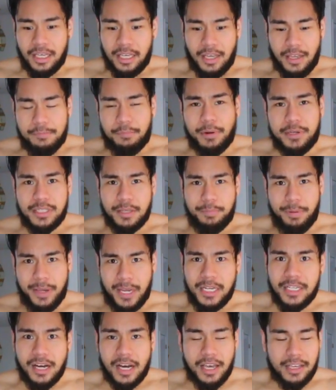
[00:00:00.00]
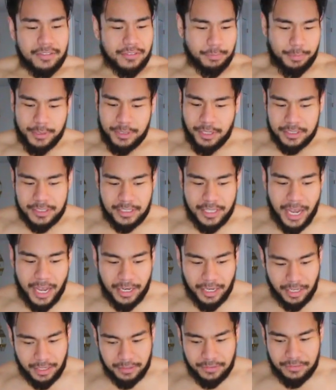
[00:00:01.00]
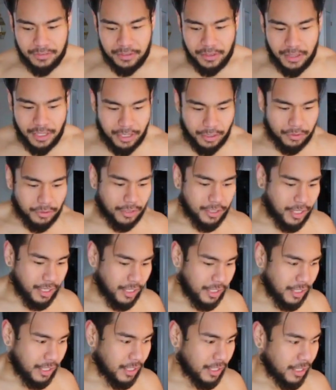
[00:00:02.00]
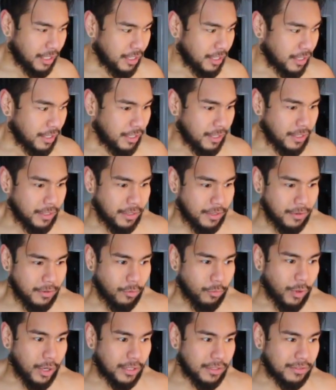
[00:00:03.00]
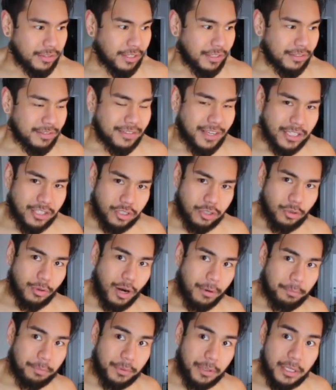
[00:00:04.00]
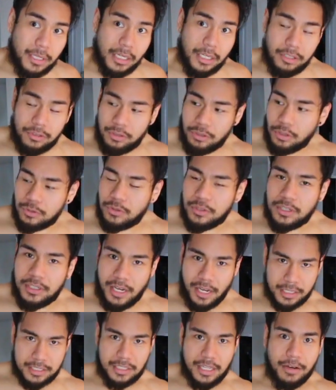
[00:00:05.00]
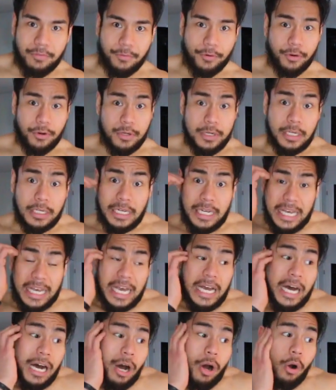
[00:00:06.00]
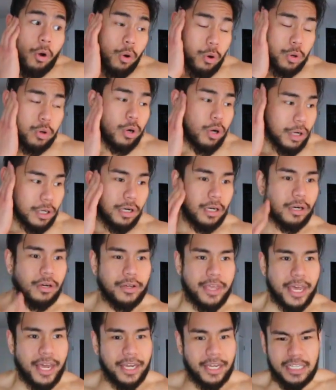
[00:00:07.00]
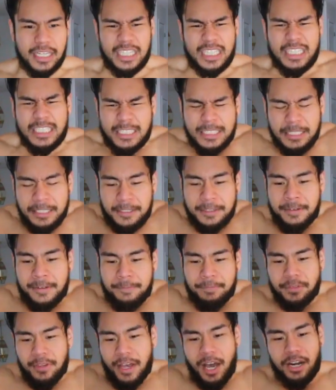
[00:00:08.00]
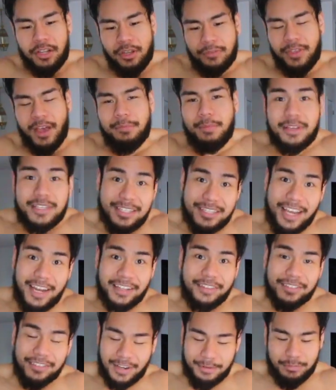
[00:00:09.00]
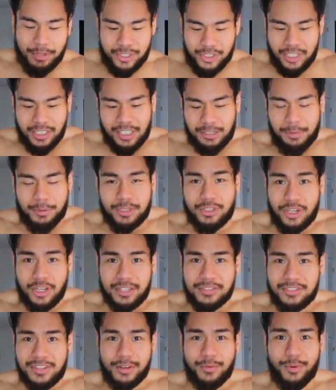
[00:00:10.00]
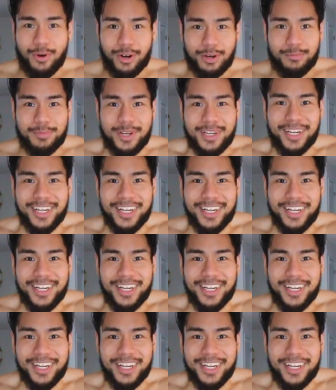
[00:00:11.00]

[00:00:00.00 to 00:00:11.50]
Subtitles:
Embrace the pain, guys, because that is literally what sets you up to go to the next level. Whew, okay. I don't know if that made sense. I'm just thinking about trying to stay warm.